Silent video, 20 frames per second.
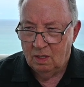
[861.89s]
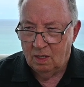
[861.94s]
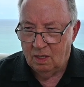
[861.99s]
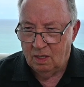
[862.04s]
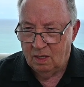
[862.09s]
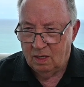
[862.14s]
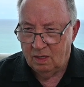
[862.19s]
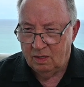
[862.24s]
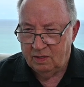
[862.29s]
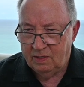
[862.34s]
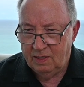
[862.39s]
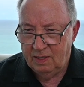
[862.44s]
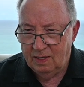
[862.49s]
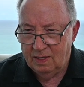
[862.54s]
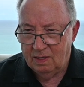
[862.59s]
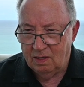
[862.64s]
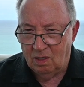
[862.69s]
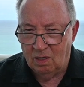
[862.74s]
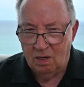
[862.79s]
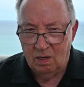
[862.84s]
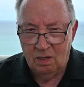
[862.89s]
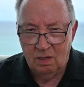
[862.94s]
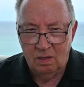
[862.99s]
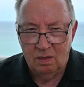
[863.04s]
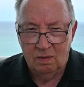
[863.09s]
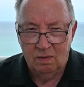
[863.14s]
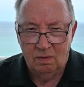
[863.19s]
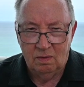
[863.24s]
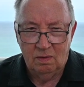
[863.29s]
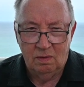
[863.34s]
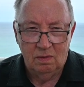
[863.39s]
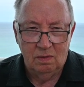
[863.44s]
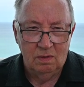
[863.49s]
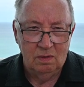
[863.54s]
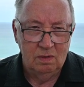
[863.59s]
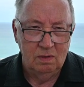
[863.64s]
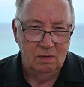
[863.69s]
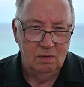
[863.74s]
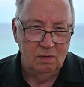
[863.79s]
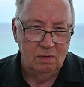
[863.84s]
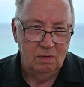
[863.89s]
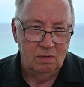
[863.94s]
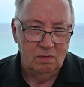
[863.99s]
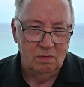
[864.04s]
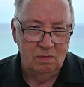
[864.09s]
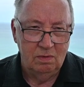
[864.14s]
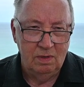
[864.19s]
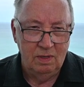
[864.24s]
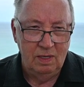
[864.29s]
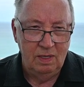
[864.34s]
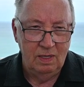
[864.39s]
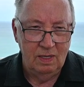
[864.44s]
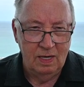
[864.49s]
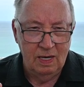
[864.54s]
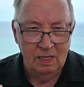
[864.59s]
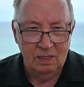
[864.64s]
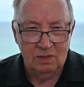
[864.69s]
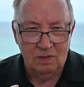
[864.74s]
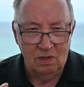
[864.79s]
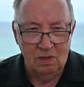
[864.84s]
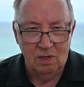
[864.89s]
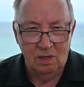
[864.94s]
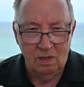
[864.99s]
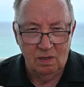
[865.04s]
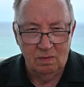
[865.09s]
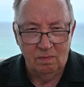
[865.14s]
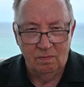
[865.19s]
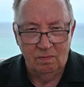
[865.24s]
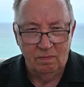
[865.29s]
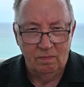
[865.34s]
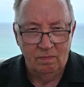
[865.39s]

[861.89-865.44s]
10R, the XR.